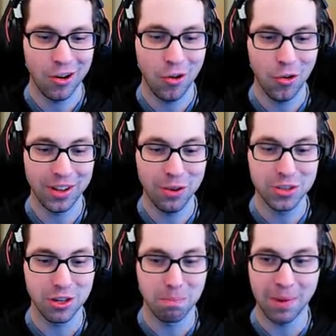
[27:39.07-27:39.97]
Oh, that
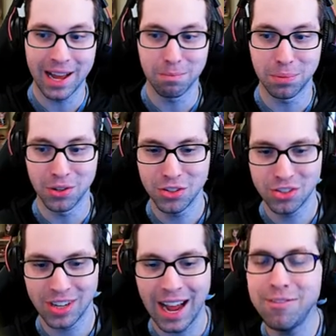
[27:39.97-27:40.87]
was a bad Good.
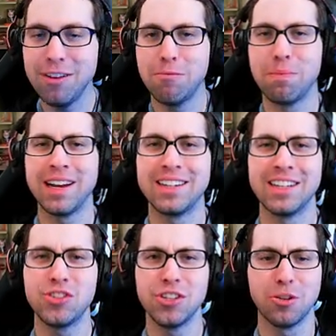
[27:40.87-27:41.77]
push. I haven't even paid
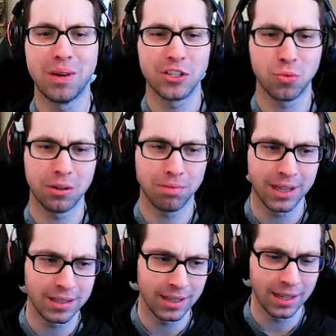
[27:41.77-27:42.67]
attention to my swing That's
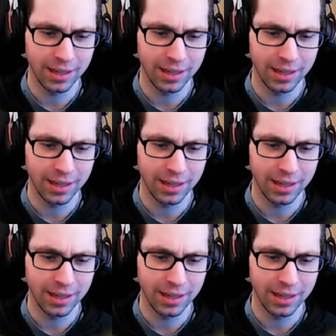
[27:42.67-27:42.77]
plan today.